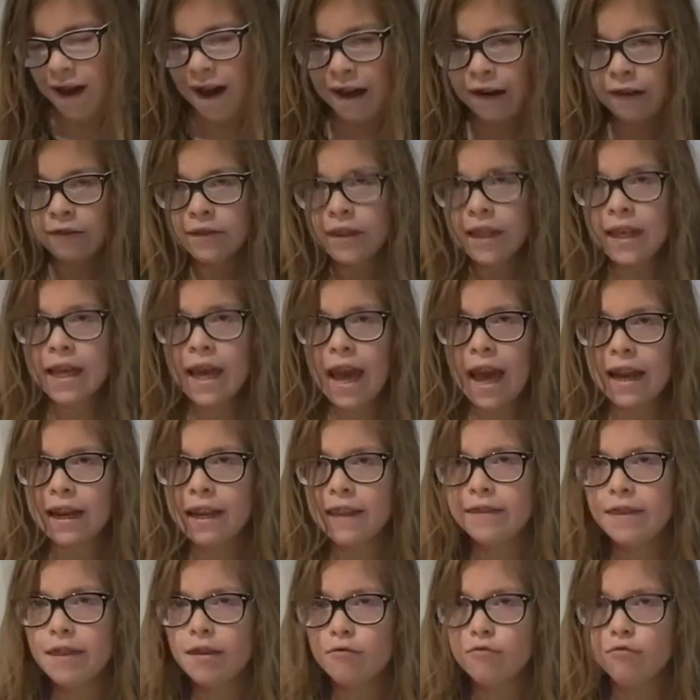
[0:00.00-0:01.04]
I don't think
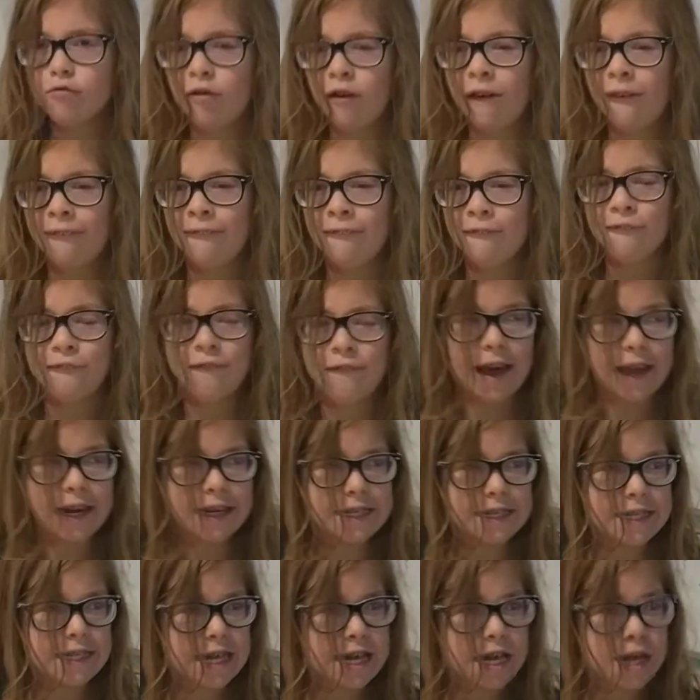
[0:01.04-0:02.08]
anything will
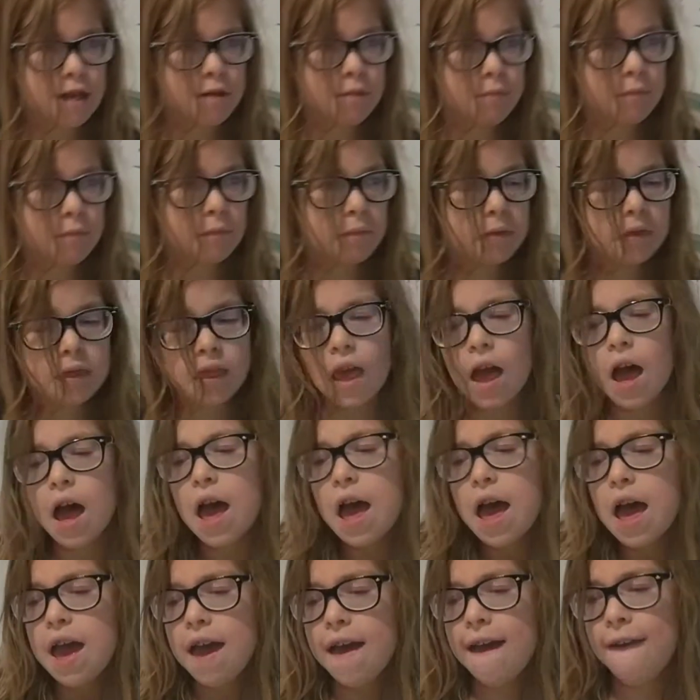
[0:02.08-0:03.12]
affect it
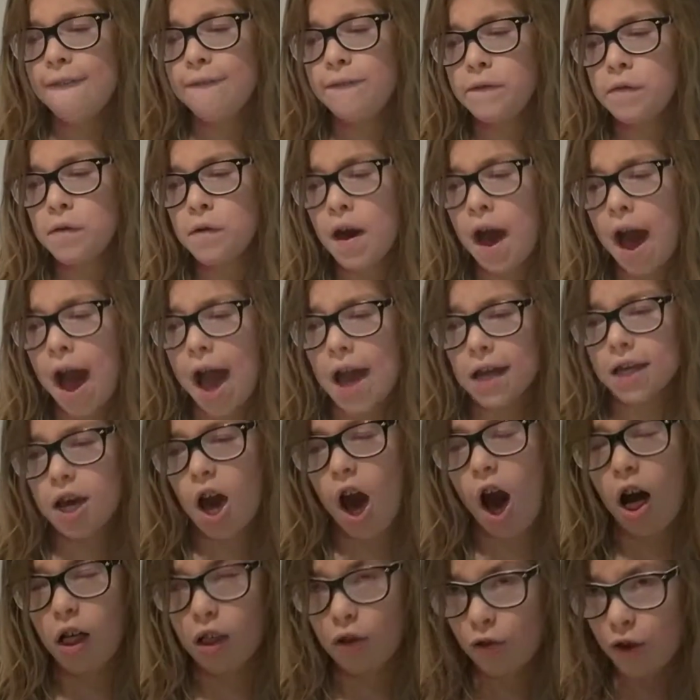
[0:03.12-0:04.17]
if you add
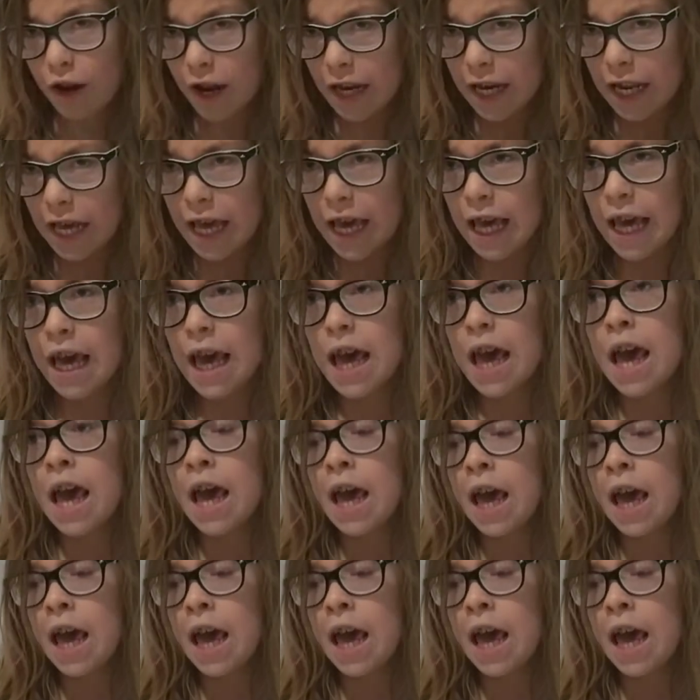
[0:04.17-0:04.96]
color in it.